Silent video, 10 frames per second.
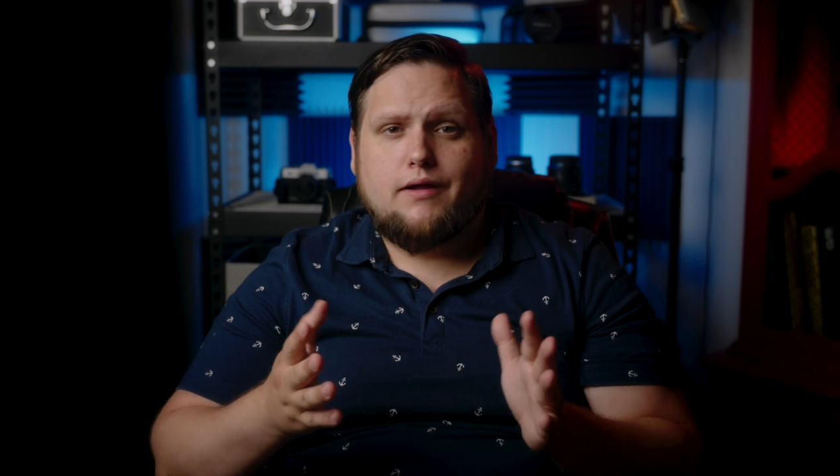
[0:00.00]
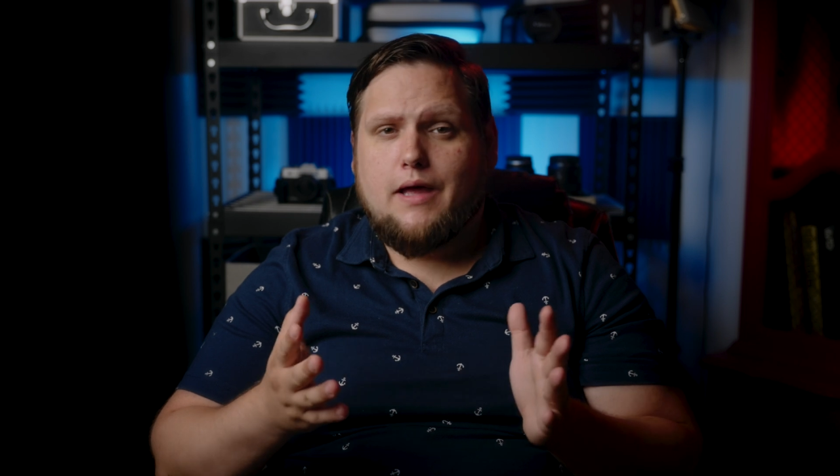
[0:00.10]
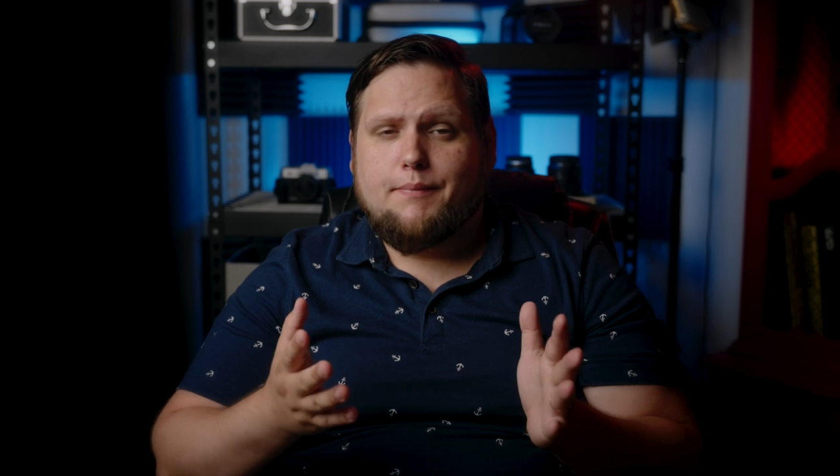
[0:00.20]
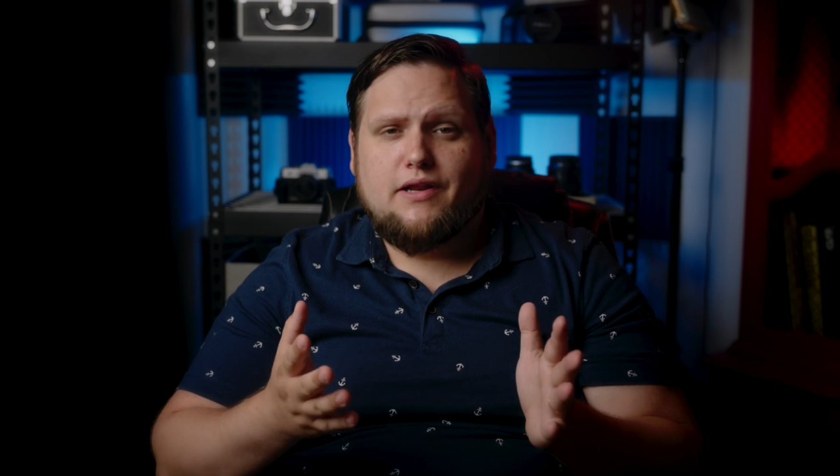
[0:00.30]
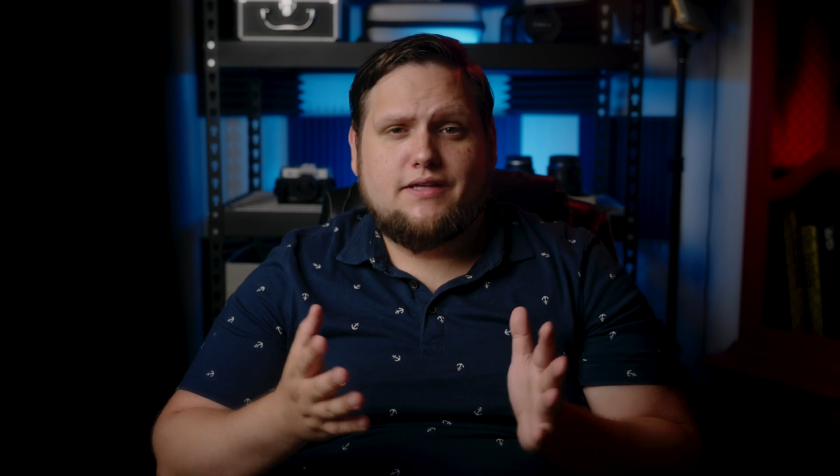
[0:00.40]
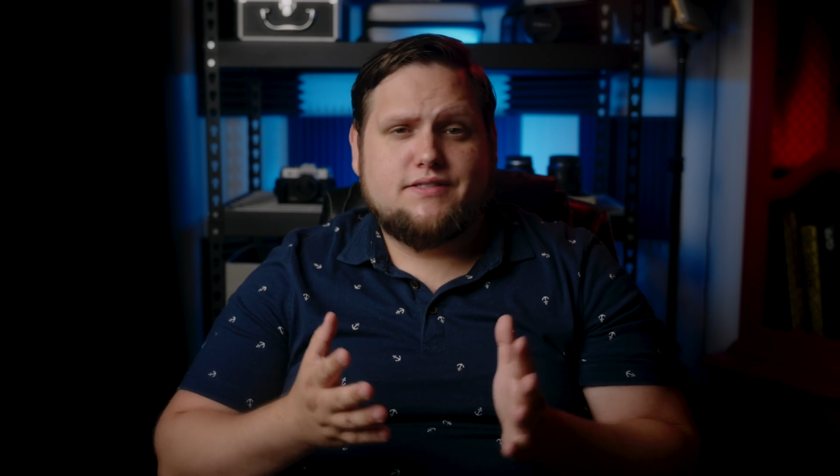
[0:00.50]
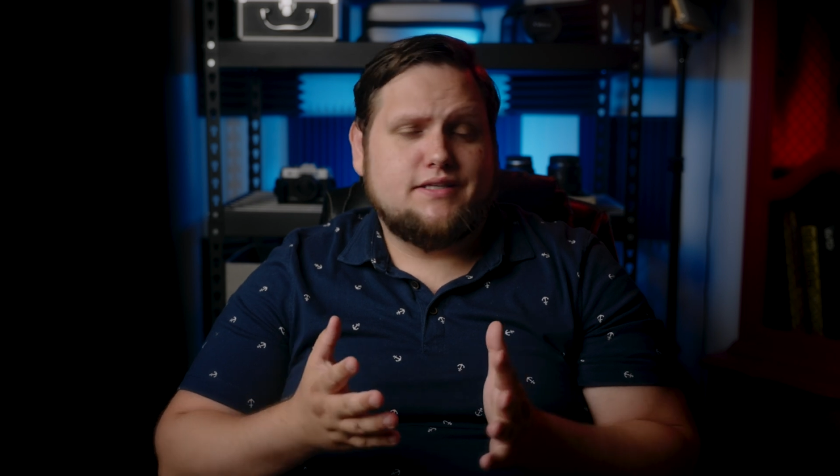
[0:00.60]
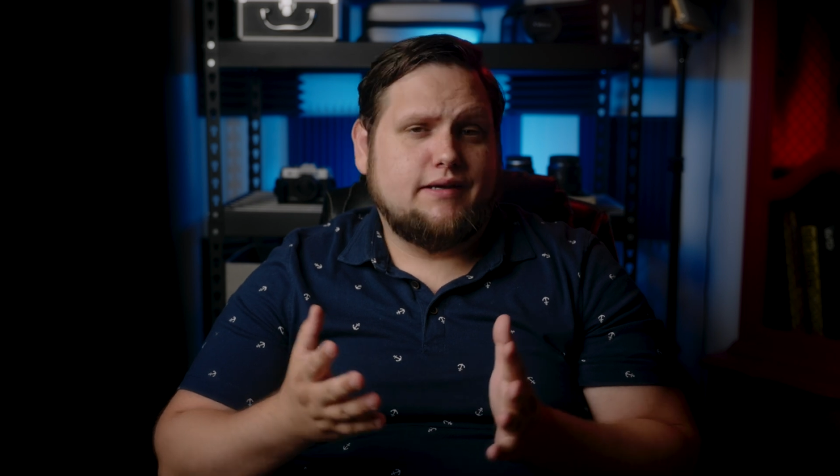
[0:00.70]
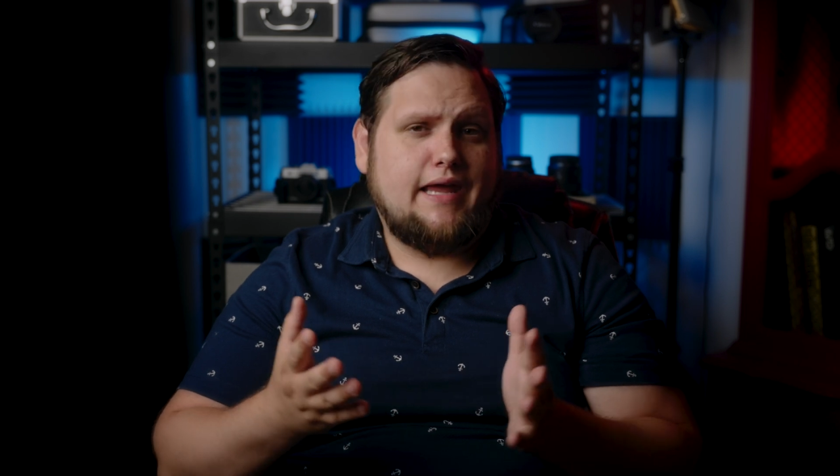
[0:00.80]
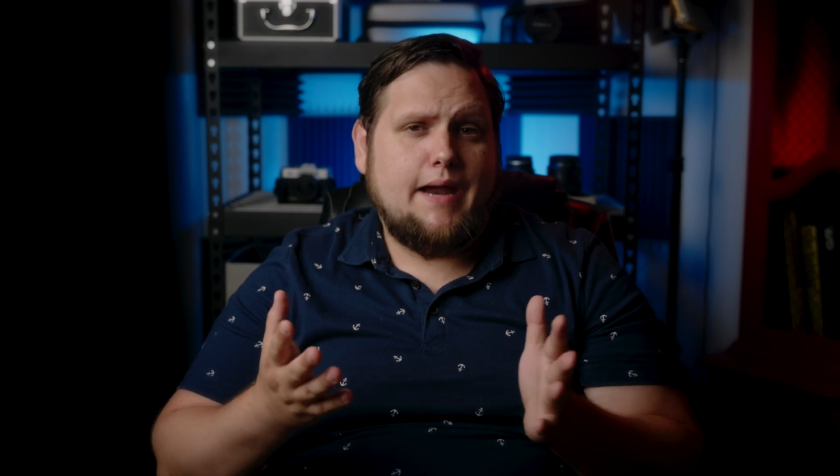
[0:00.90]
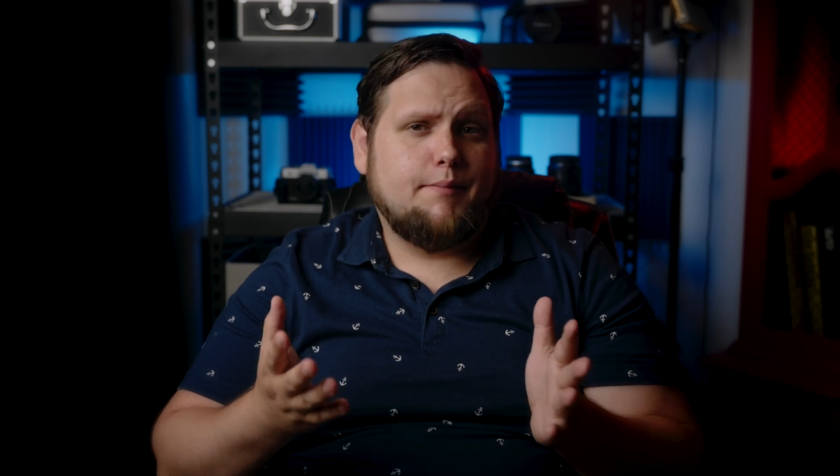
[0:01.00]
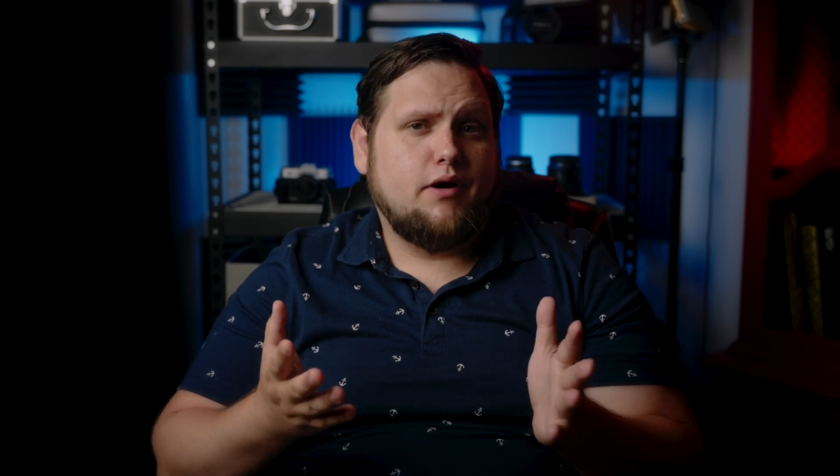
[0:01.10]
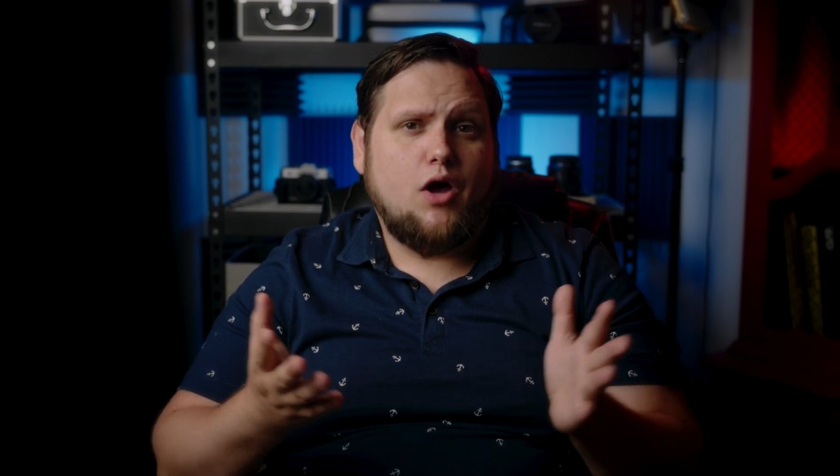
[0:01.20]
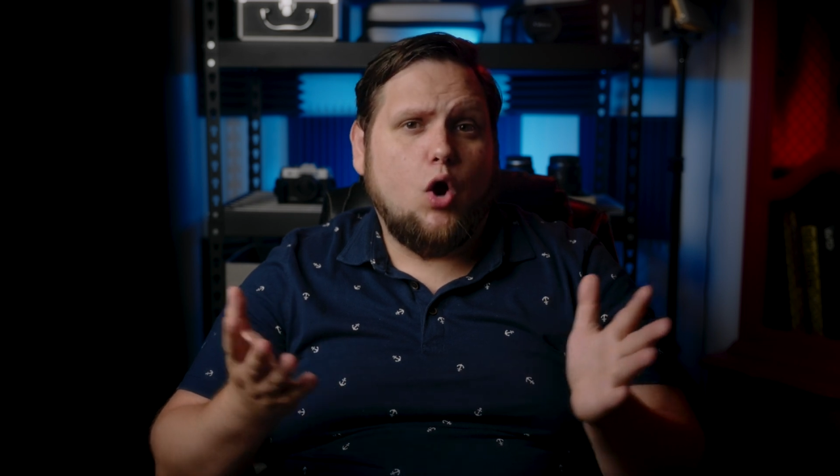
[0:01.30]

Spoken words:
companies and camera